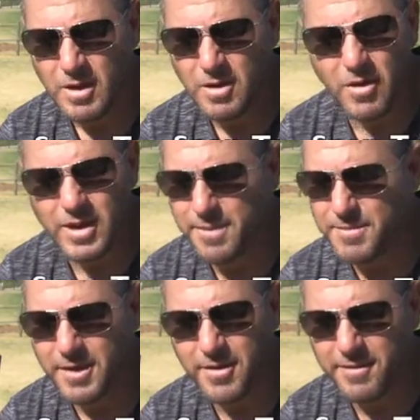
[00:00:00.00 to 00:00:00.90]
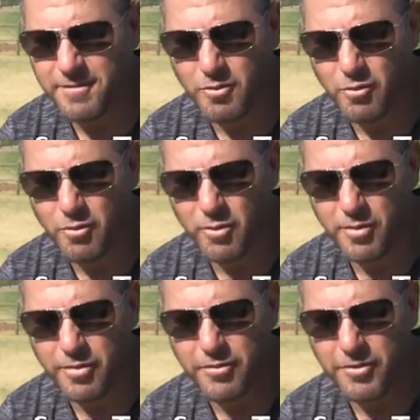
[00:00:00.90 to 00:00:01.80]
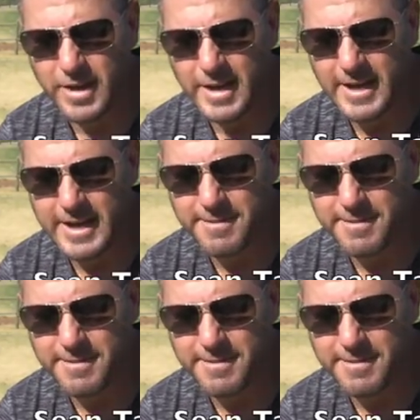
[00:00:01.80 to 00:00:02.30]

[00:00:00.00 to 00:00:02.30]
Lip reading: Yeah, a comeback run for all 3.